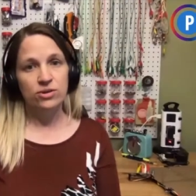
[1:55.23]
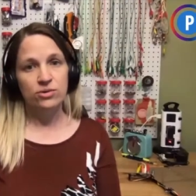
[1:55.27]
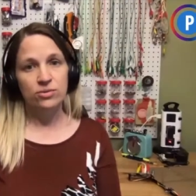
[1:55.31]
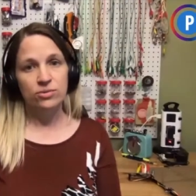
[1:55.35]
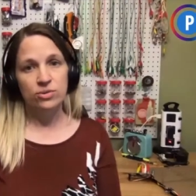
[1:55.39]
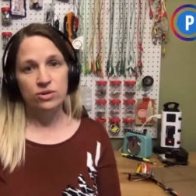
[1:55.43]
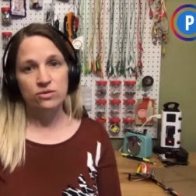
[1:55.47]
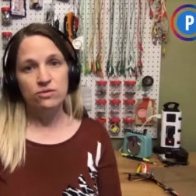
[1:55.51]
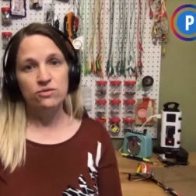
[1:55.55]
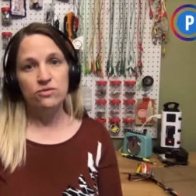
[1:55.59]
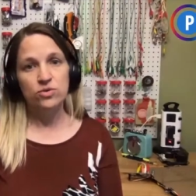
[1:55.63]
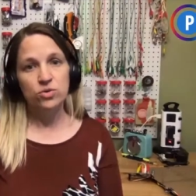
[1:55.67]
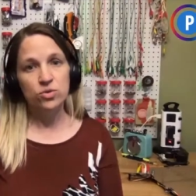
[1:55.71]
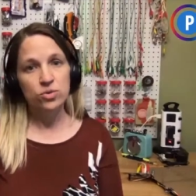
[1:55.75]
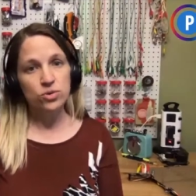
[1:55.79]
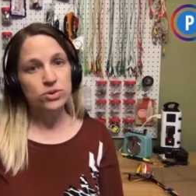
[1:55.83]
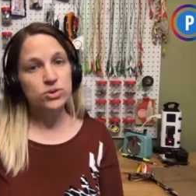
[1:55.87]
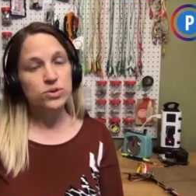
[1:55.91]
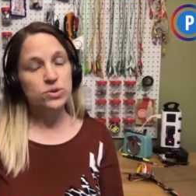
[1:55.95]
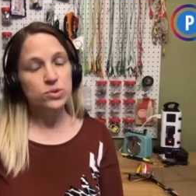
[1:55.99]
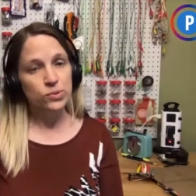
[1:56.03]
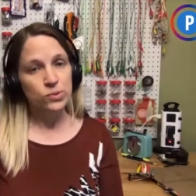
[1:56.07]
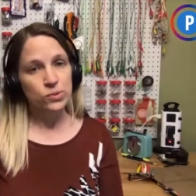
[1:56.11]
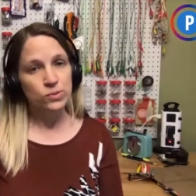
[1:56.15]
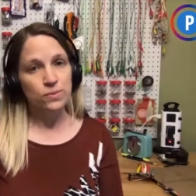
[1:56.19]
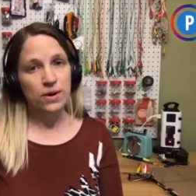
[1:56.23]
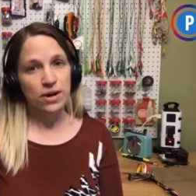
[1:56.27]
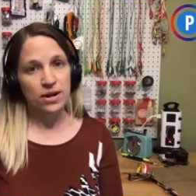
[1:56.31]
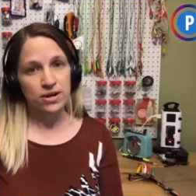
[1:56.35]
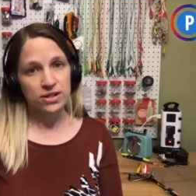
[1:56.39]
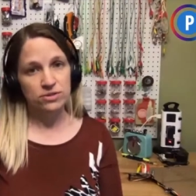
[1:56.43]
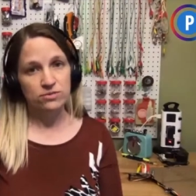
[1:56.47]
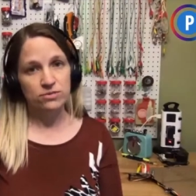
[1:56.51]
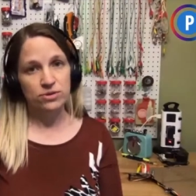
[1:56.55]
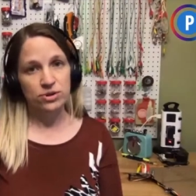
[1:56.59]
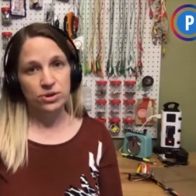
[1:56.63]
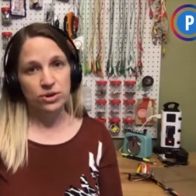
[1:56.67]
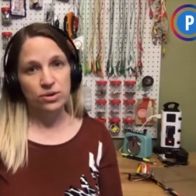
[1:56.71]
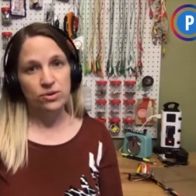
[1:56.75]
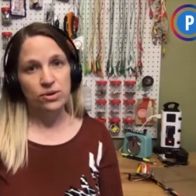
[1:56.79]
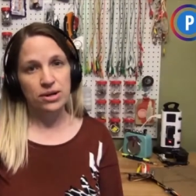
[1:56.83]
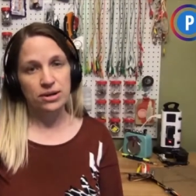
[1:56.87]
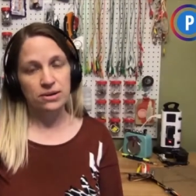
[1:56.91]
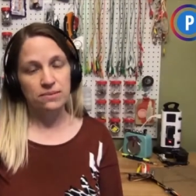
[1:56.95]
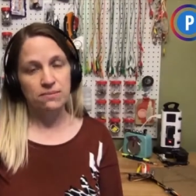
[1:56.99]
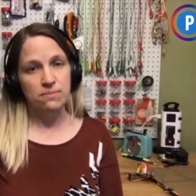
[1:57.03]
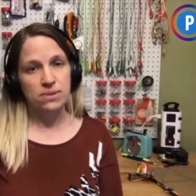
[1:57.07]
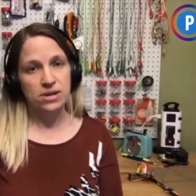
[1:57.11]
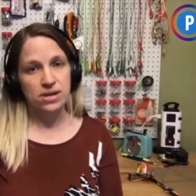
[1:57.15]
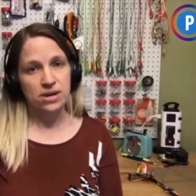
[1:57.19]
with a full toolbox for
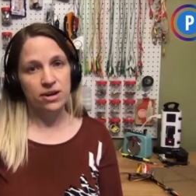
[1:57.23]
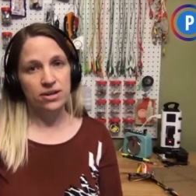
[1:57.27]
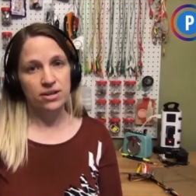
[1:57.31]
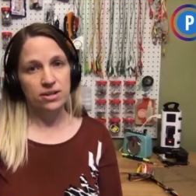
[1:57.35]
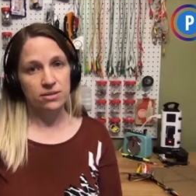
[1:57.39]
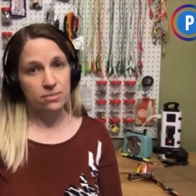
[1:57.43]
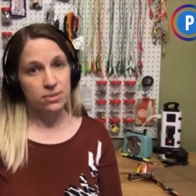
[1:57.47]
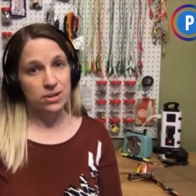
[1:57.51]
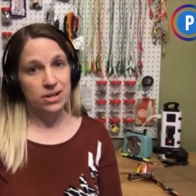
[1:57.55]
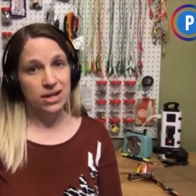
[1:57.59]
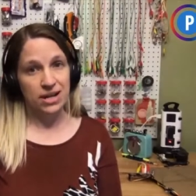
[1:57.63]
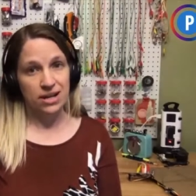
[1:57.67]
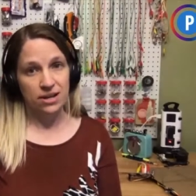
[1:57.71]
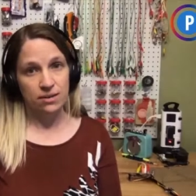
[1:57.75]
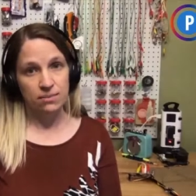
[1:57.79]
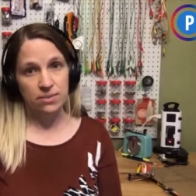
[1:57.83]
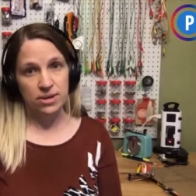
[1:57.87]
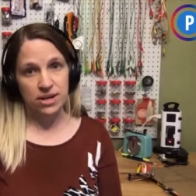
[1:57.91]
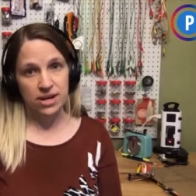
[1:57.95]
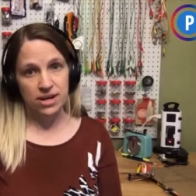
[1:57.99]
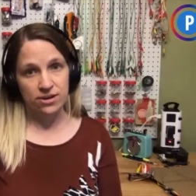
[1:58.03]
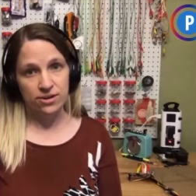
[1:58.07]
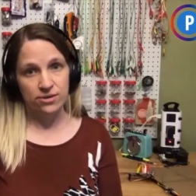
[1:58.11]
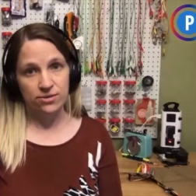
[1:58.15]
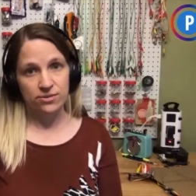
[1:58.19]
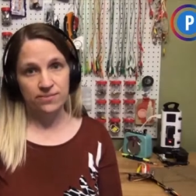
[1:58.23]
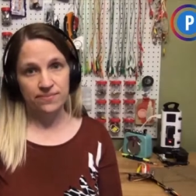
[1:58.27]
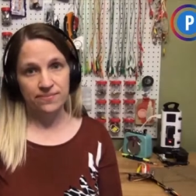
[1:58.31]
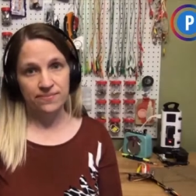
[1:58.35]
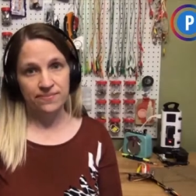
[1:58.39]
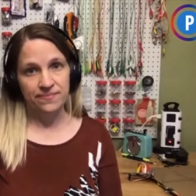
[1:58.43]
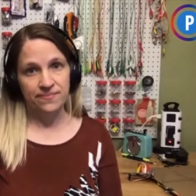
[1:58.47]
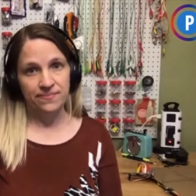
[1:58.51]
going beyond the banana piano.